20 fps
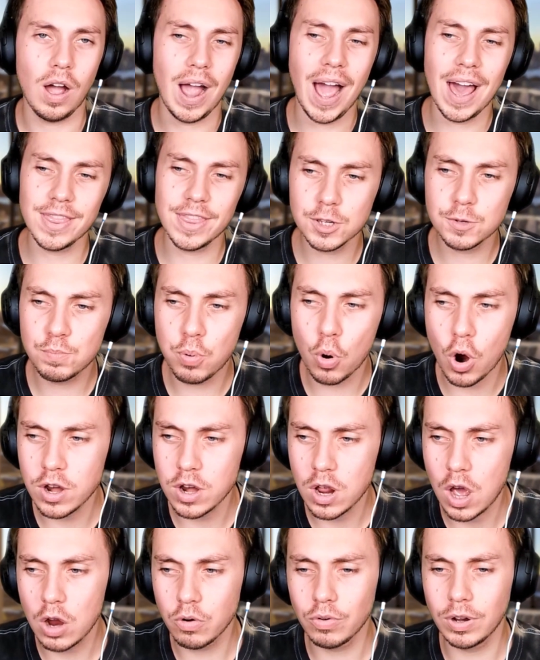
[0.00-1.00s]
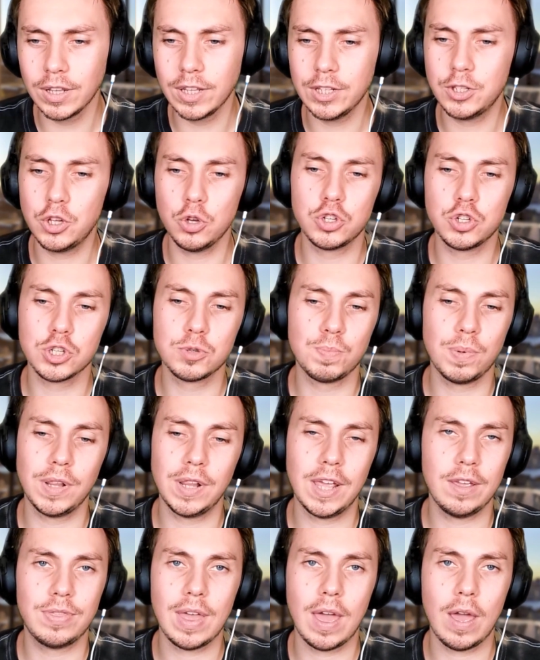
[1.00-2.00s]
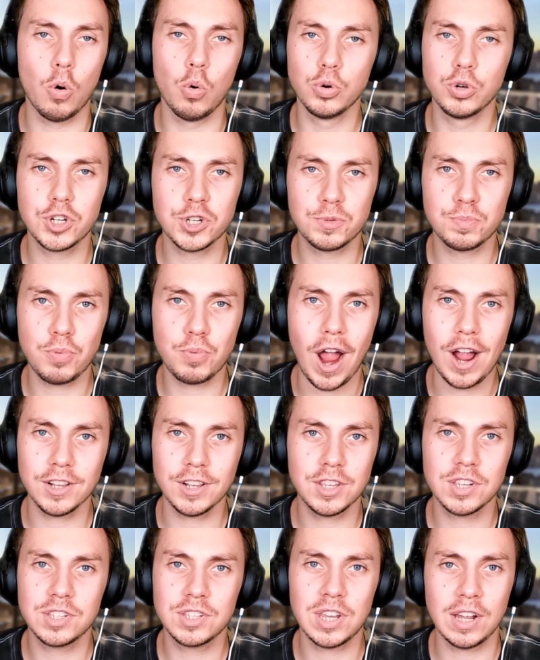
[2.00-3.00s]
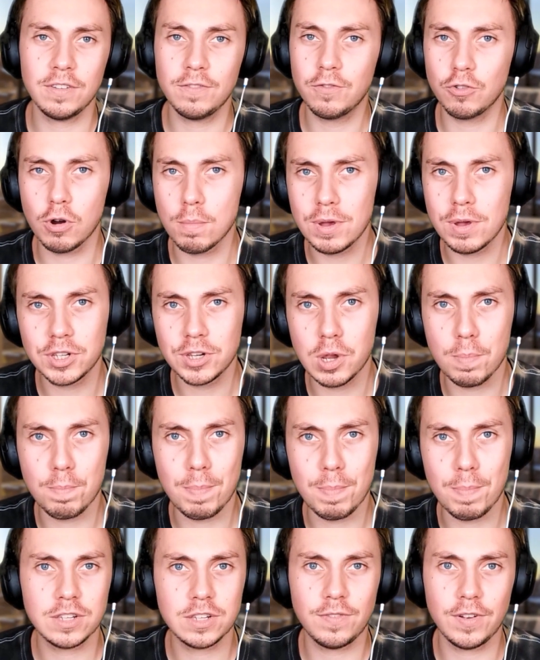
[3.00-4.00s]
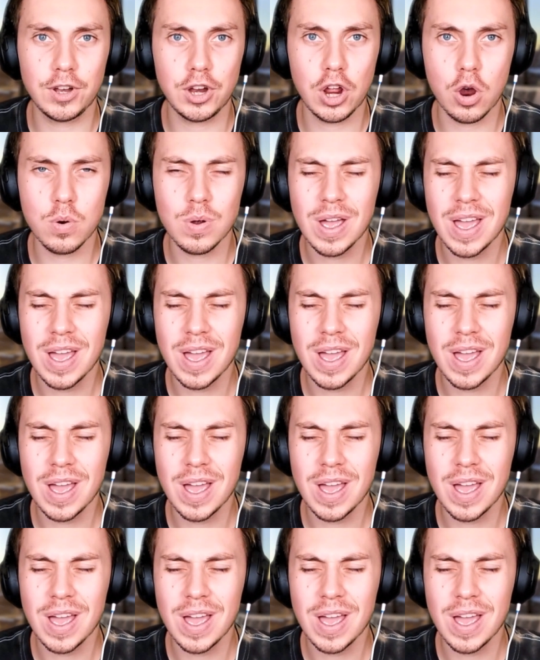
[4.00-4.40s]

At this point, I really do just believe they're all just practicing for a Mr. Beast video.